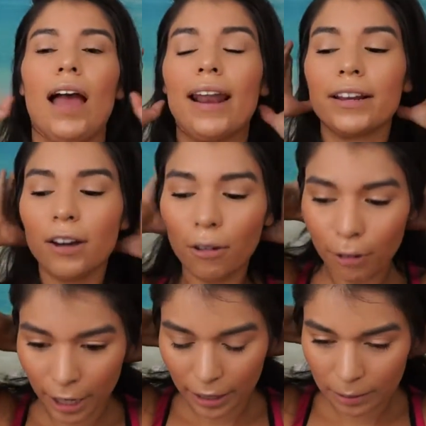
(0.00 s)
And I don't
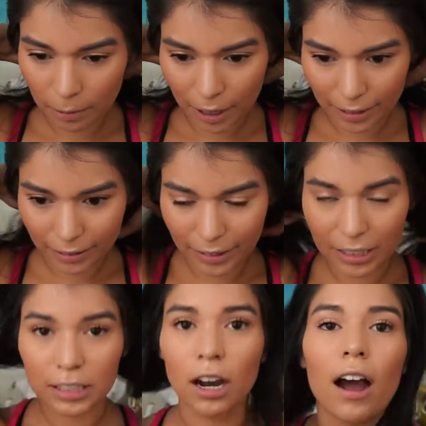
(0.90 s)
really want
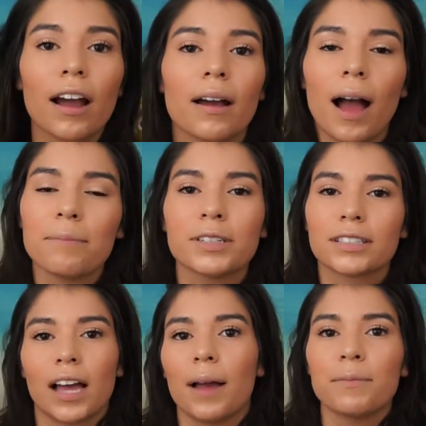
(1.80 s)
to talk. I'm
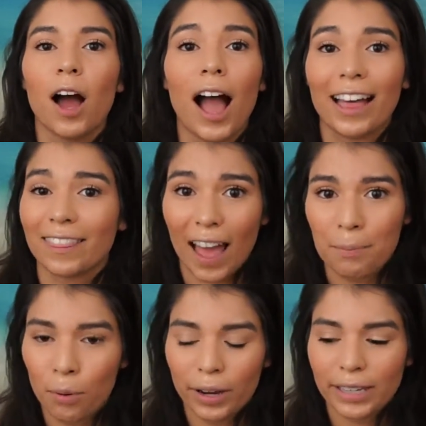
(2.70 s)
not at
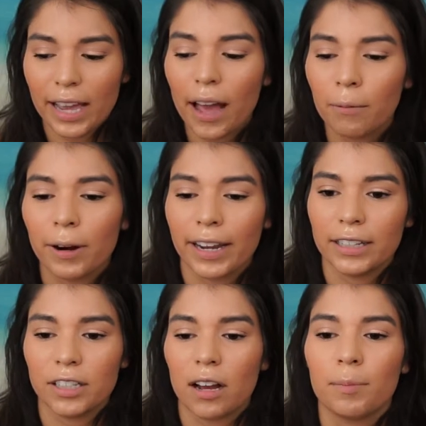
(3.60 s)
that point yet where I
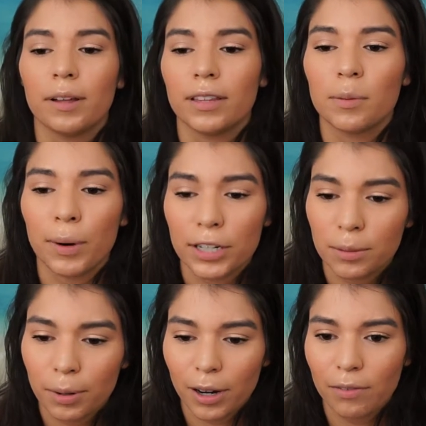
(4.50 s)
can talk about the
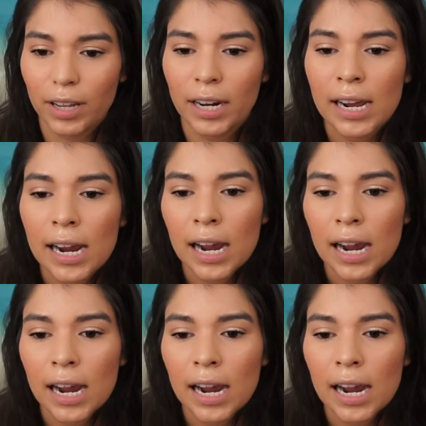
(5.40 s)
depression part of it.